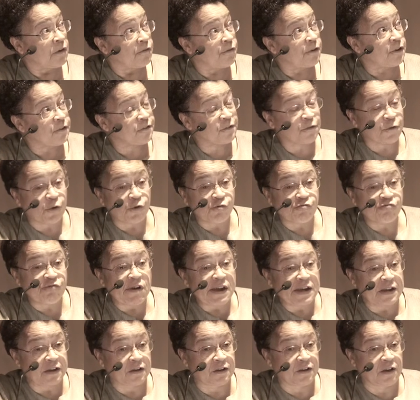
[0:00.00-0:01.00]
First of all,
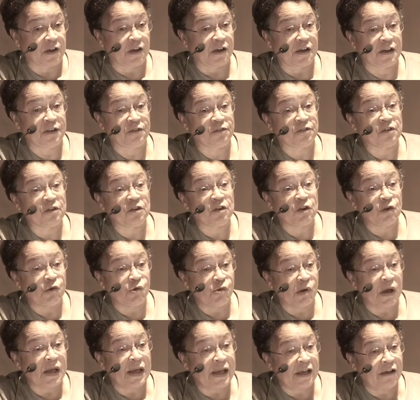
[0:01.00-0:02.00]
recognize that
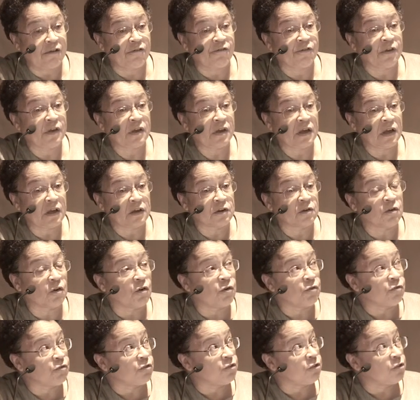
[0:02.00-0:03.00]
you have
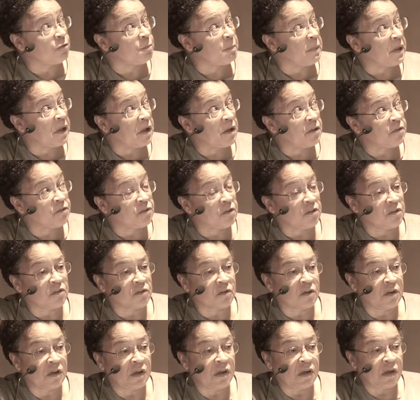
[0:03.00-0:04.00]
unconscious
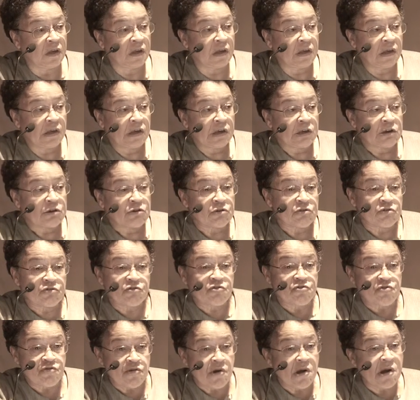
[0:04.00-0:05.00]
biases
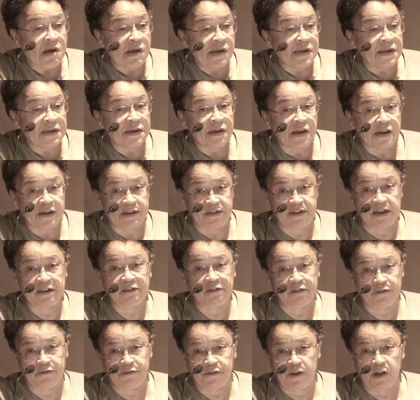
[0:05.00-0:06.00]
try and
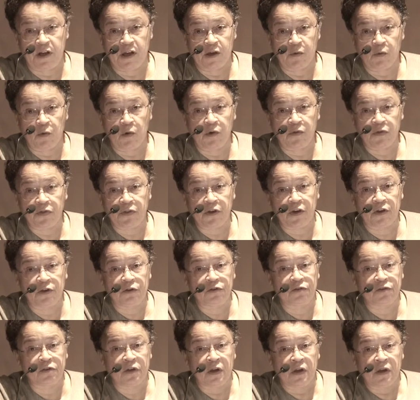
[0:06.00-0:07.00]
identify what
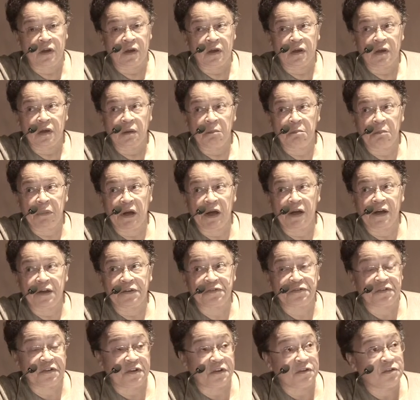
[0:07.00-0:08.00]
those
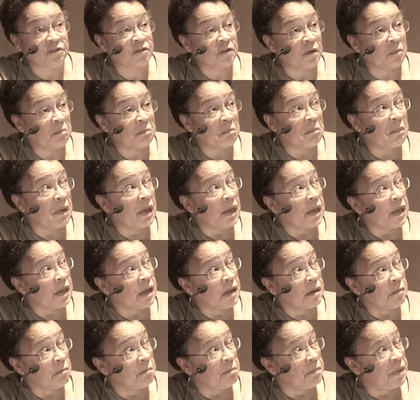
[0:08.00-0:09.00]
biases
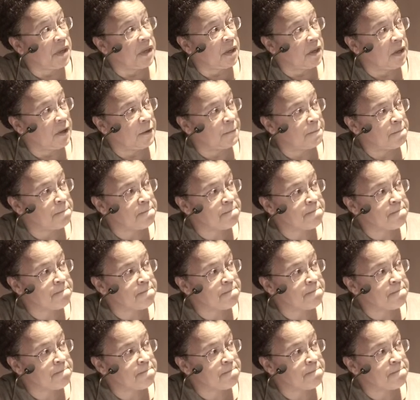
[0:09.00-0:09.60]
may be.